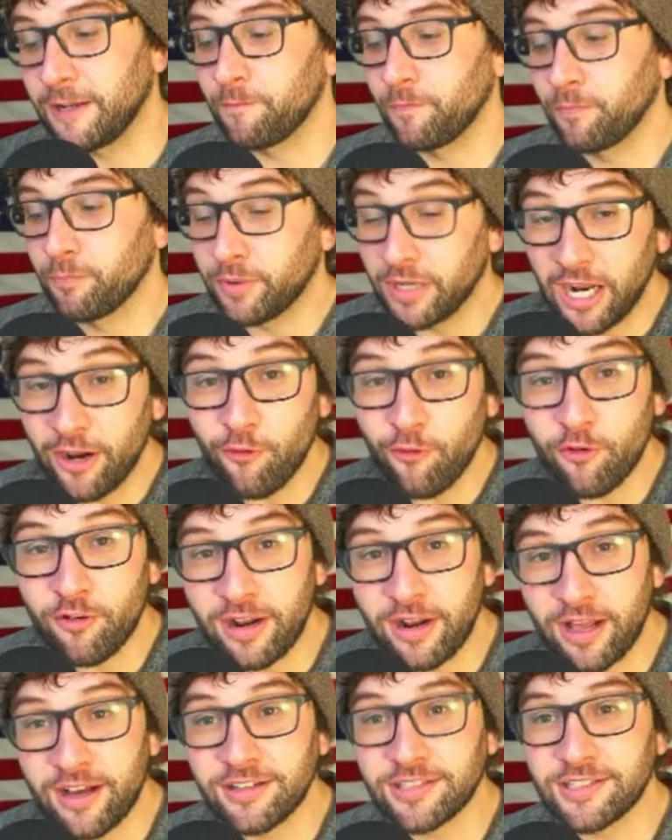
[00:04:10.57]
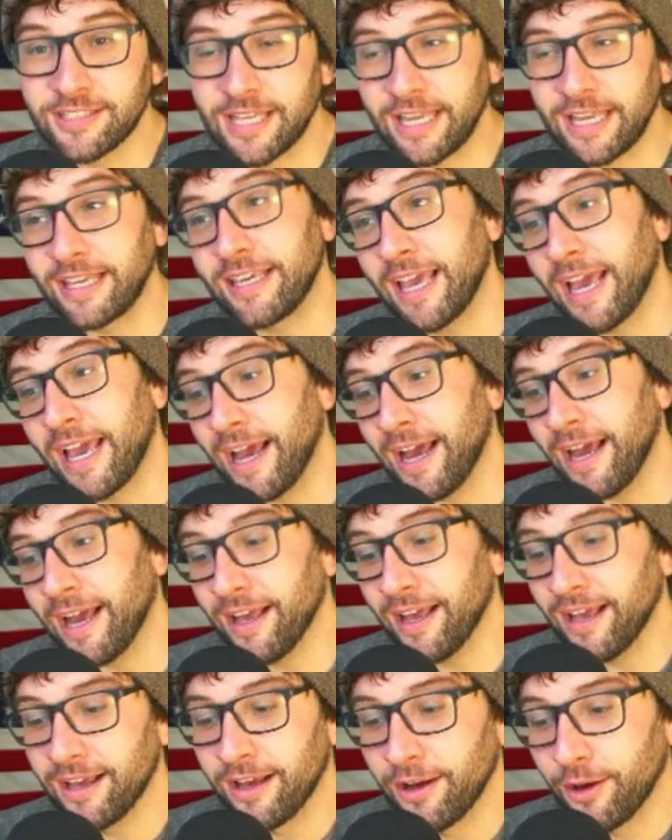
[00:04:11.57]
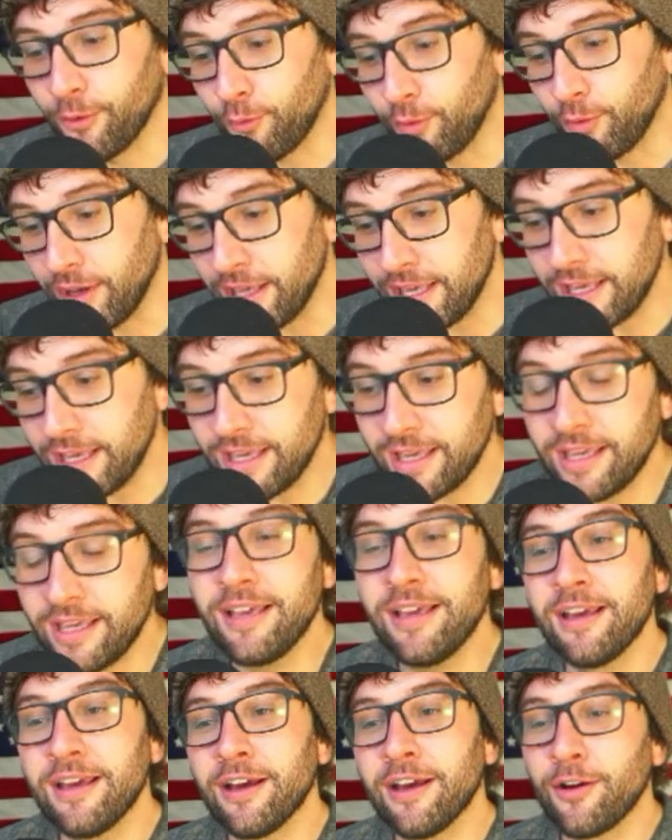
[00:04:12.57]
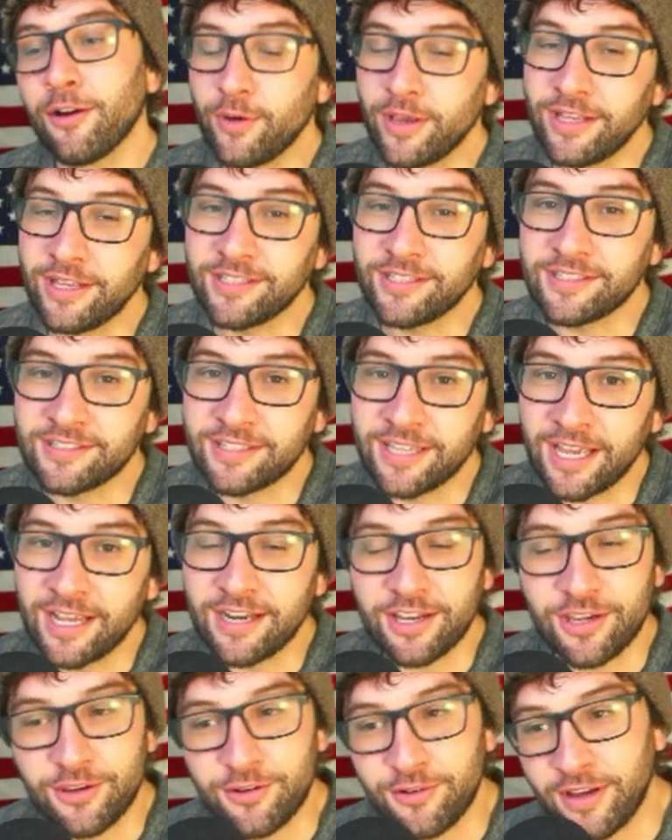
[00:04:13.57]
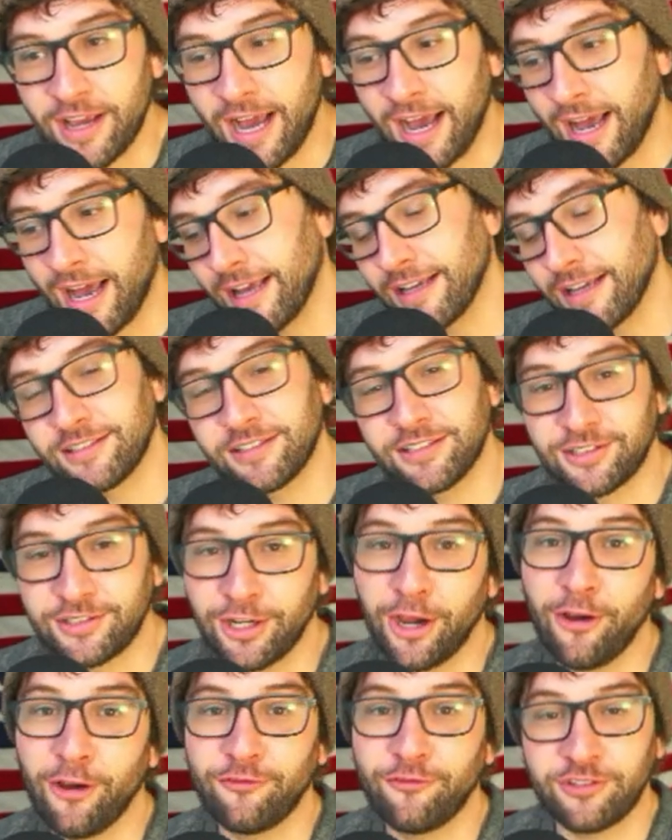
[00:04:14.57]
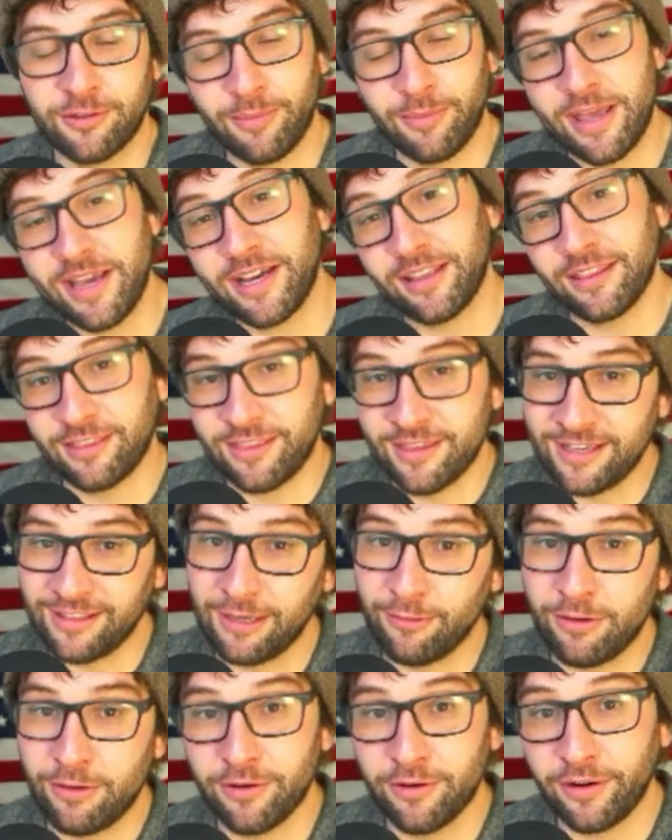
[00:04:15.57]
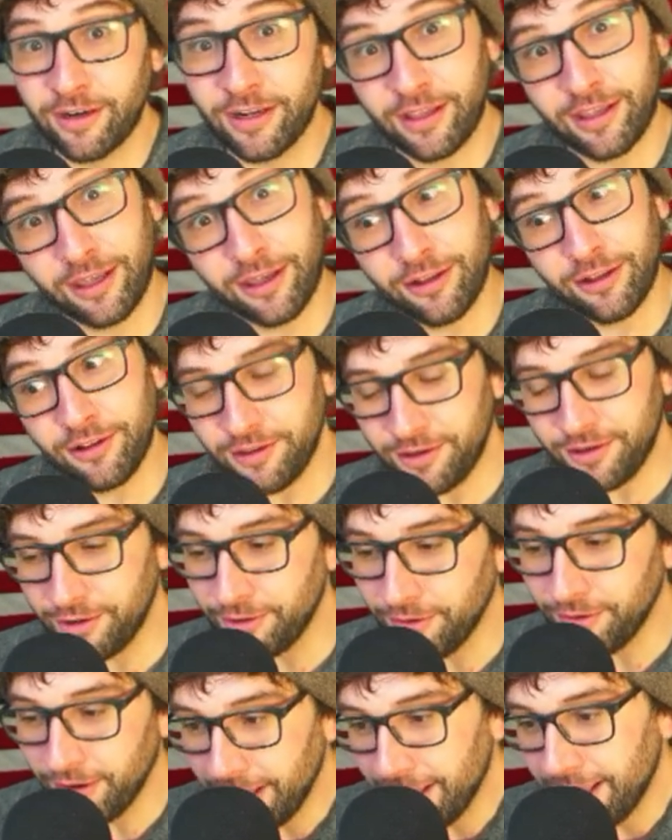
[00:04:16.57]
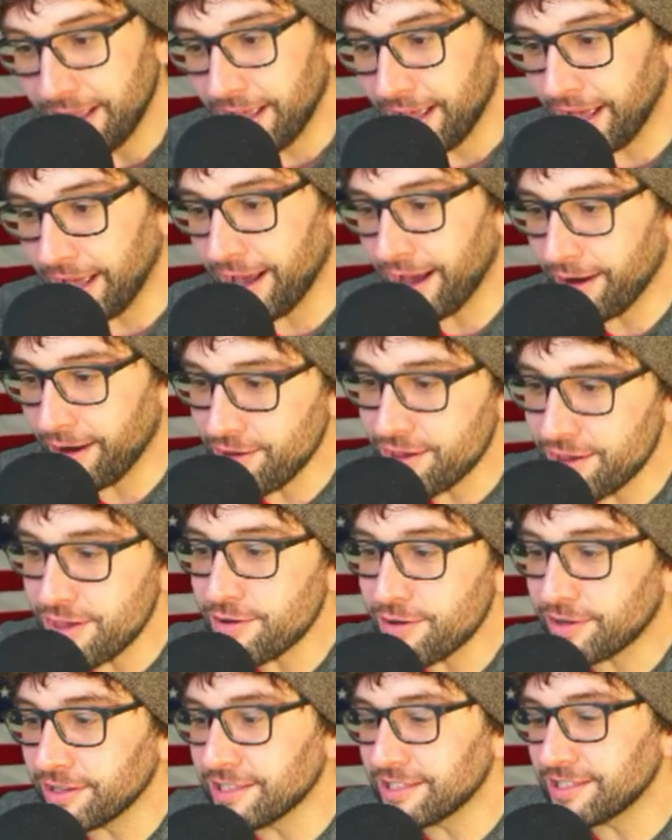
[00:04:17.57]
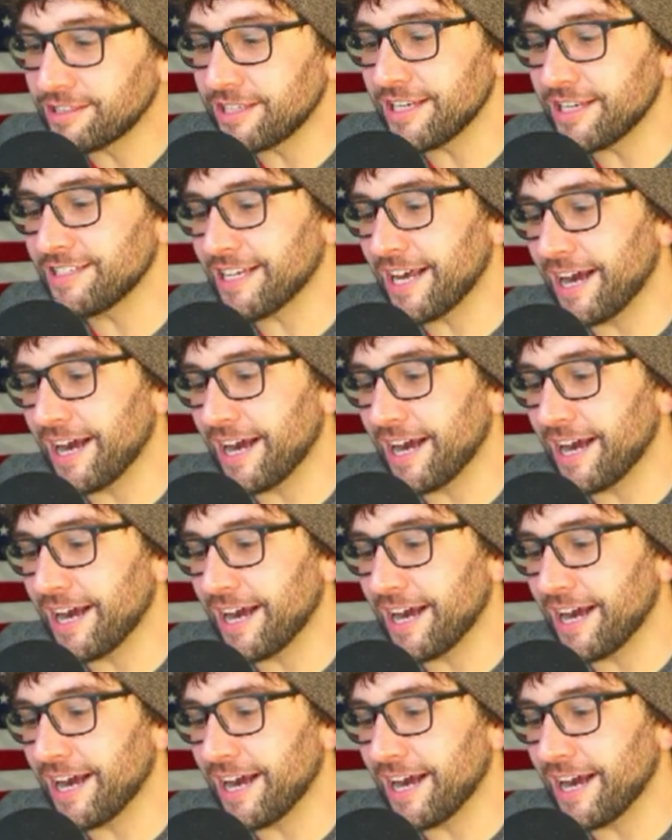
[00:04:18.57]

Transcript: But everyone else is like, yeah, we sent you guys stuff to make it think like we were going to kill you. You can see down